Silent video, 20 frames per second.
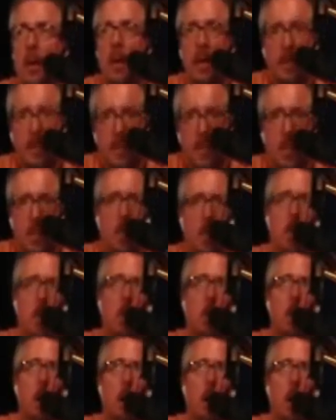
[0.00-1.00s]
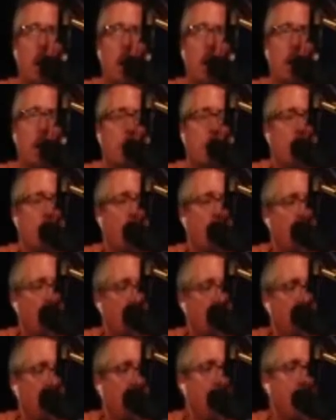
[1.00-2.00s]
in Syndergaard on
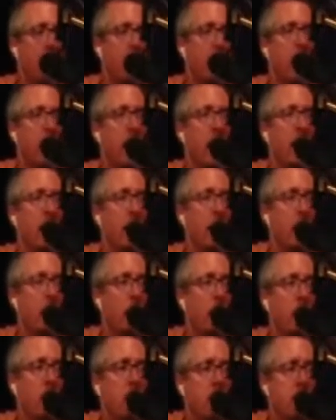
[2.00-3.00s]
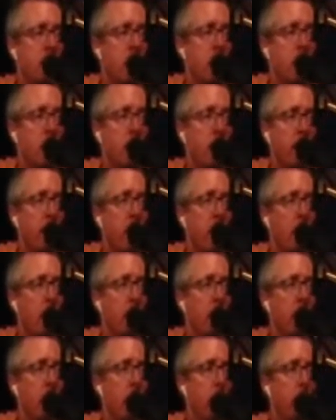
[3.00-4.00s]
Friday night, and I'm here to tell you right now I'm
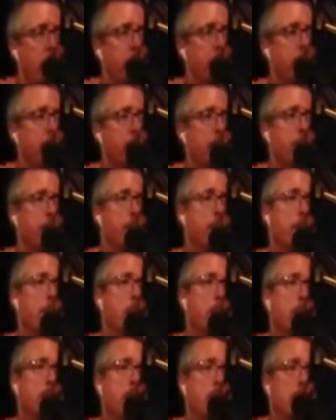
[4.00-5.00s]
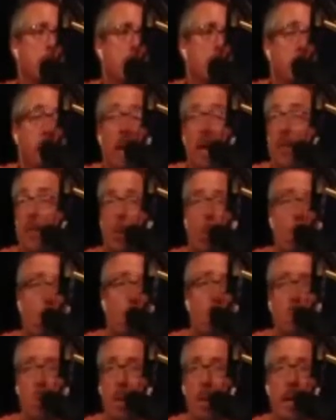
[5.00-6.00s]
betting on him. And if the
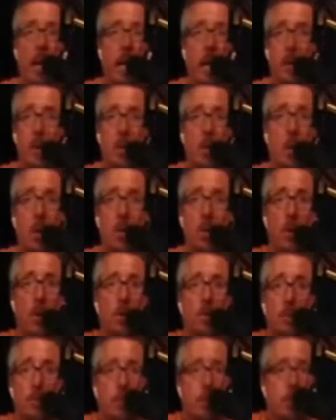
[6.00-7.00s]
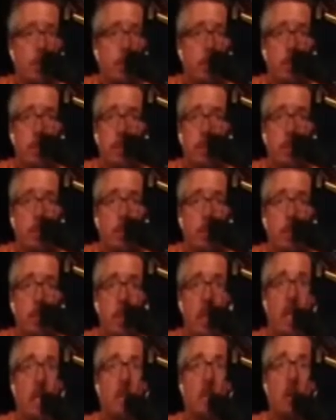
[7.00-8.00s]
Royals win that game, it's over.
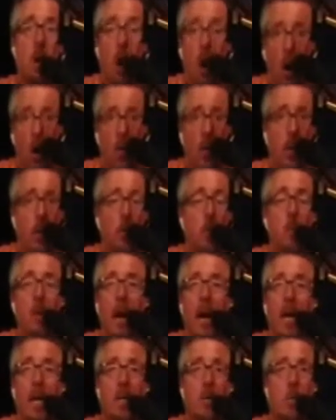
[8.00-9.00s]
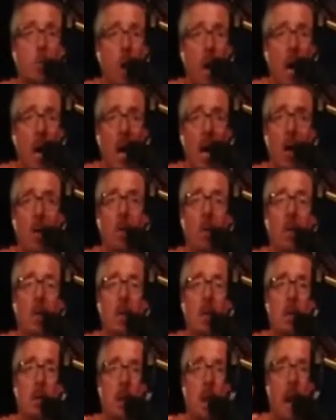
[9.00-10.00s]
It's over. You might as well
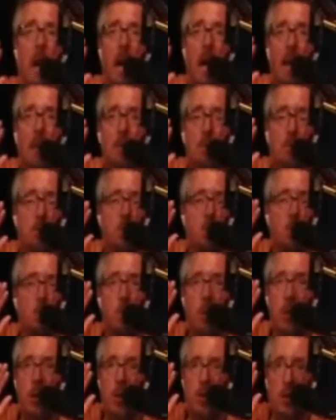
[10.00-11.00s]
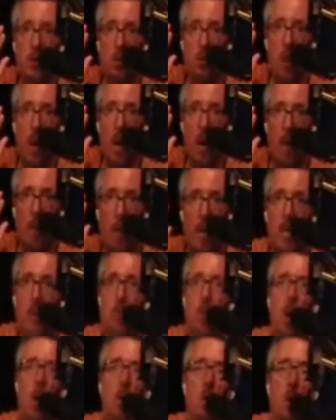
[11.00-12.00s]
just put your
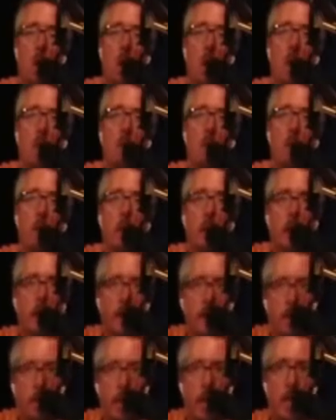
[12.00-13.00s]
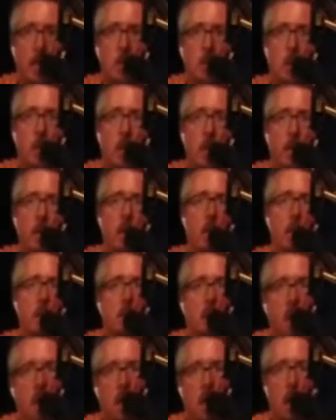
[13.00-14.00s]
baseball glove in the basement,
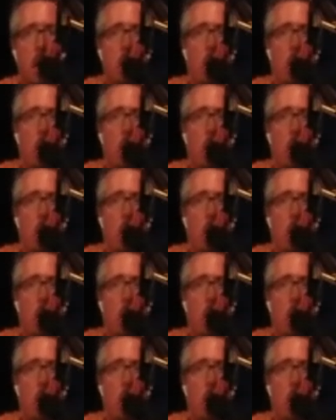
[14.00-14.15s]
tuck it